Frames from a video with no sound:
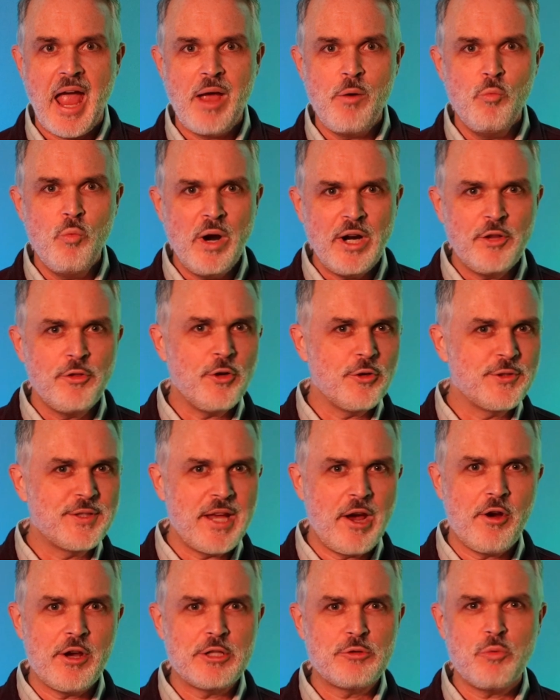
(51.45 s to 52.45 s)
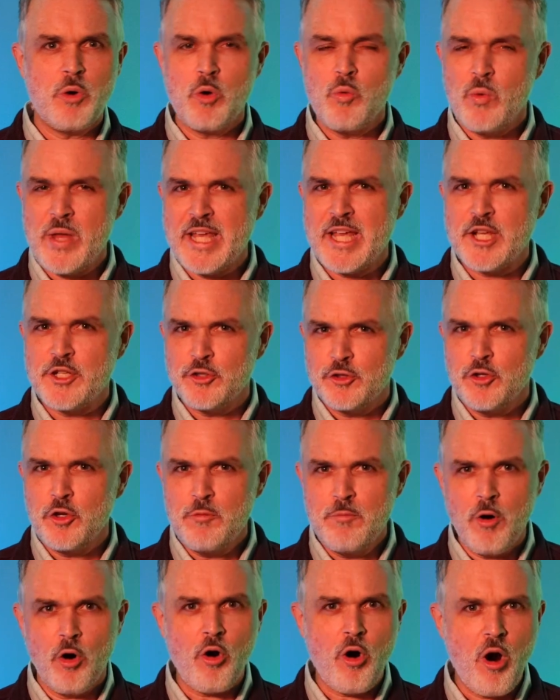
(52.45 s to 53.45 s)
And one of those areas where we can
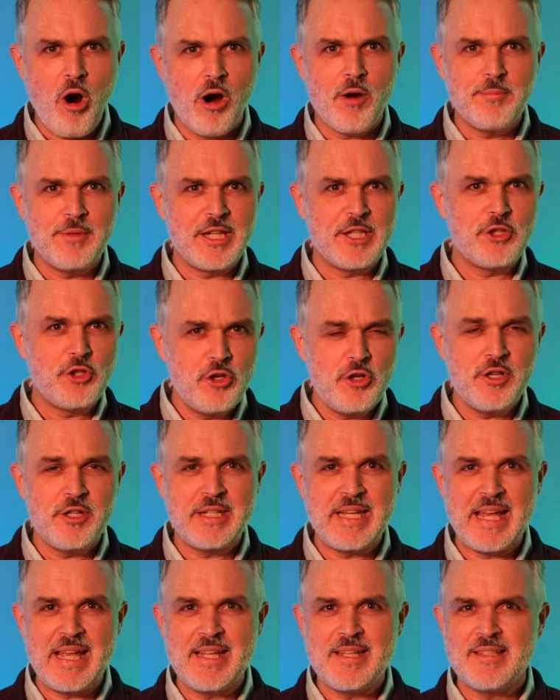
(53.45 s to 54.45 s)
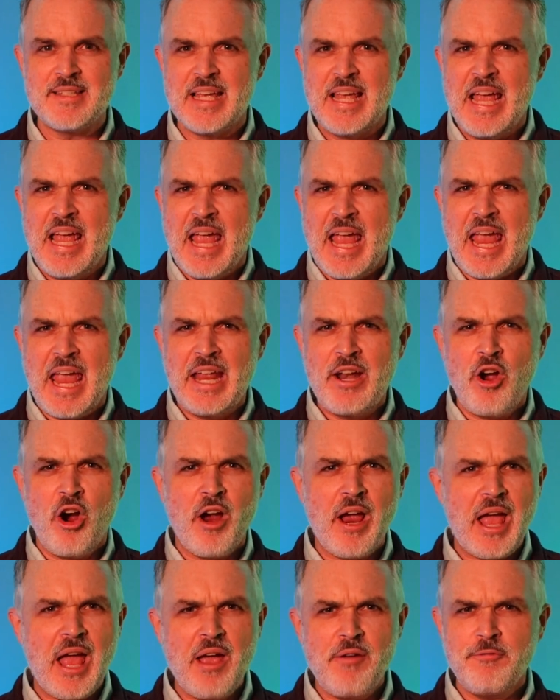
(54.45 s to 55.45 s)
do more harm than good is in
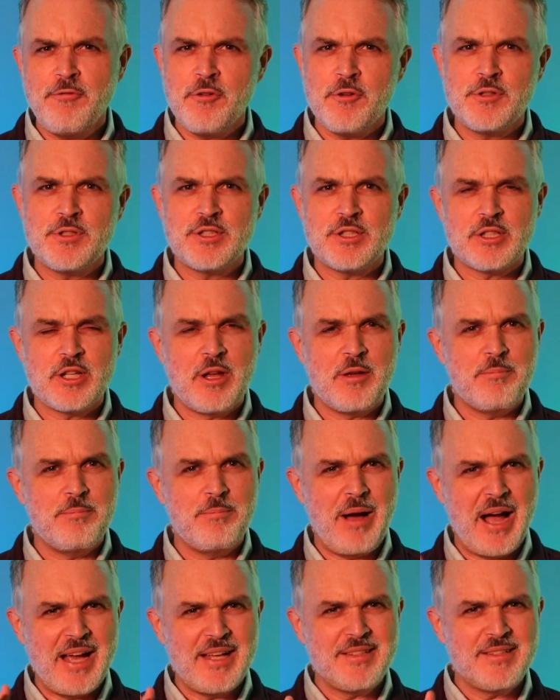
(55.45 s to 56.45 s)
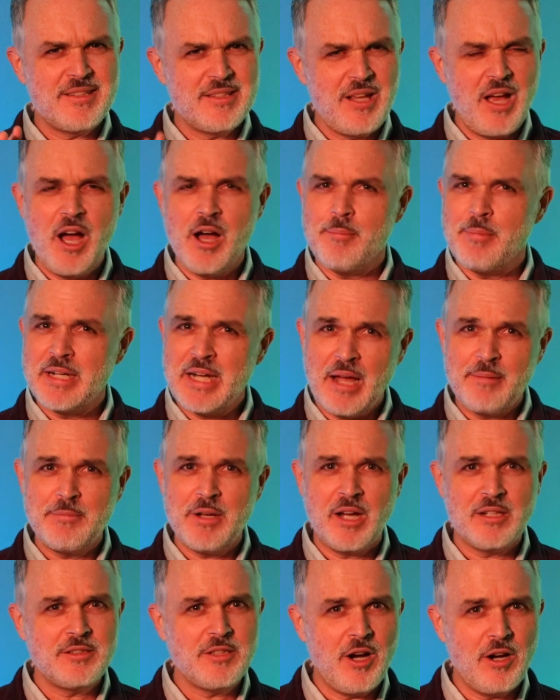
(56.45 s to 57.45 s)
our efforts by some, and I'm
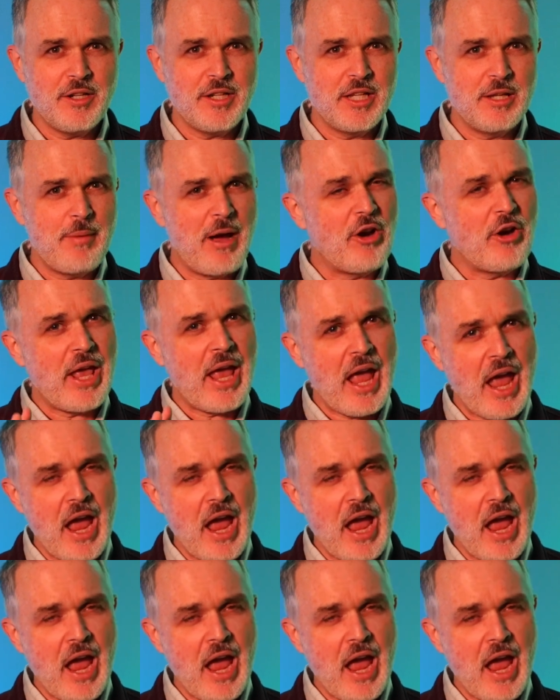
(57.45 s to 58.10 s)
not talking about